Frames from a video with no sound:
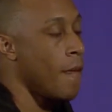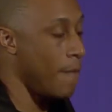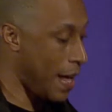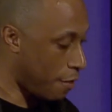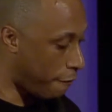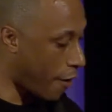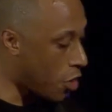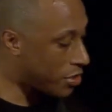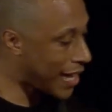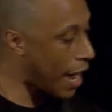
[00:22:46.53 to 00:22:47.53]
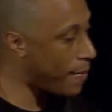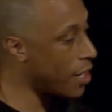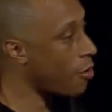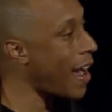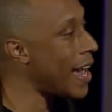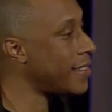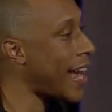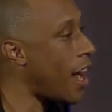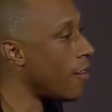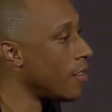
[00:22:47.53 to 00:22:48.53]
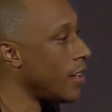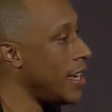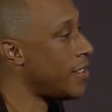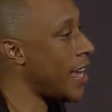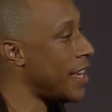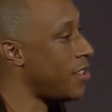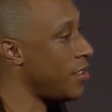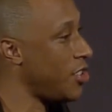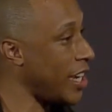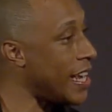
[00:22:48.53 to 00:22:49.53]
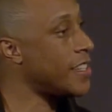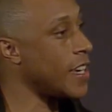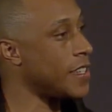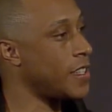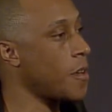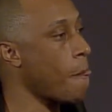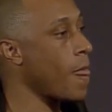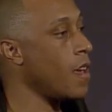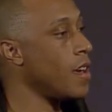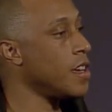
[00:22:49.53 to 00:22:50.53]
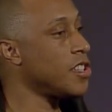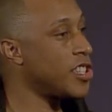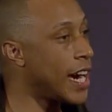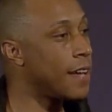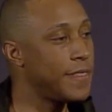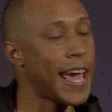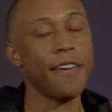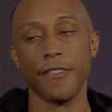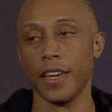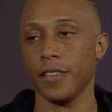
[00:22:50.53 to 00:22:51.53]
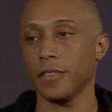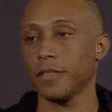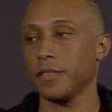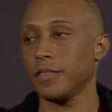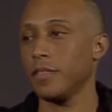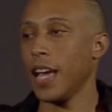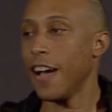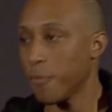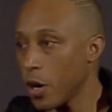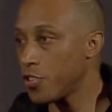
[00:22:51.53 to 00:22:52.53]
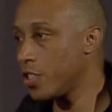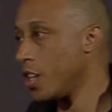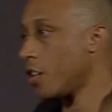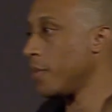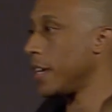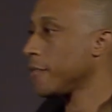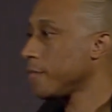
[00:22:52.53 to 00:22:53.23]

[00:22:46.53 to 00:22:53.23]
And the first time he cries out, he says, Jesus, son of David, have mercy on me.